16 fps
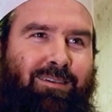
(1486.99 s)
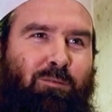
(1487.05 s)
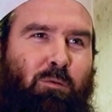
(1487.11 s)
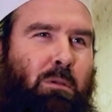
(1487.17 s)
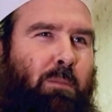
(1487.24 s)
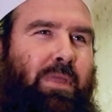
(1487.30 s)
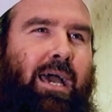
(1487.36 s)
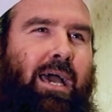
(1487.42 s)

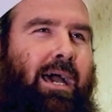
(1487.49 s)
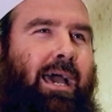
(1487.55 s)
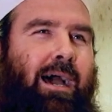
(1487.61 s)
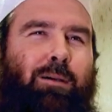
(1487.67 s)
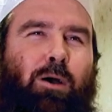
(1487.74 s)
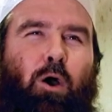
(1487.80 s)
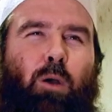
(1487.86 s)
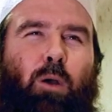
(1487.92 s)
Remember
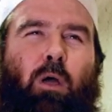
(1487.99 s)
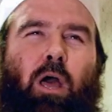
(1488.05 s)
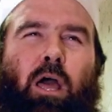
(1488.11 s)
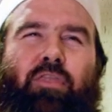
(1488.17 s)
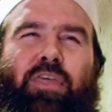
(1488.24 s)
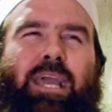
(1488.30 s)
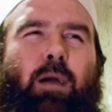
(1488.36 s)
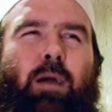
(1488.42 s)
that.
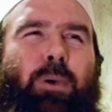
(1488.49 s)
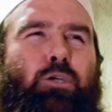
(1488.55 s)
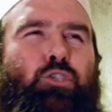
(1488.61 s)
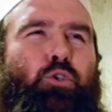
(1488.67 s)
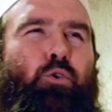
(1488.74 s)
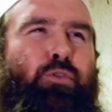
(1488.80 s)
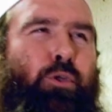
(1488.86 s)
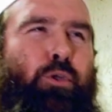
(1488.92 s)
Think
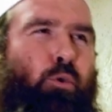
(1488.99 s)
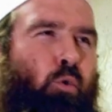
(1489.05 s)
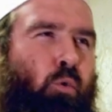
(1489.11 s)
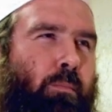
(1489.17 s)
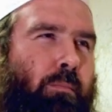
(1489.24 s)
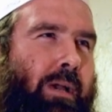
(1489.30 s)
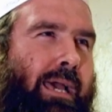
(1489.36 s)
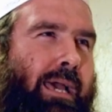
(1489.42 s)
about your new.